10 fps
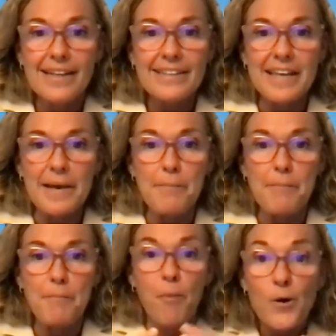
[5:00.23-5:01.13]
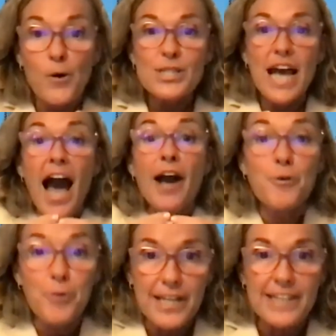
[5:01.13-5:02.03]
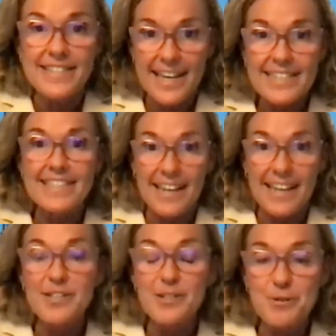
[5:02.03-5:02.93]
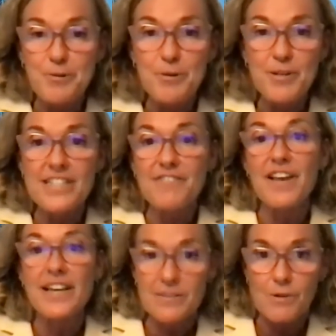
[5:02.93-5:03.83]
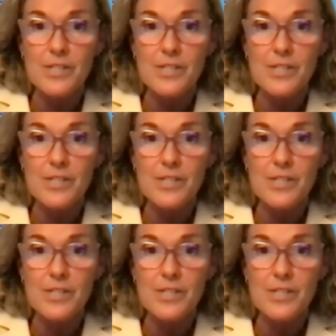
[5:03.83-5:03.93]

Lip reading: the most accurate test I can do is a flexible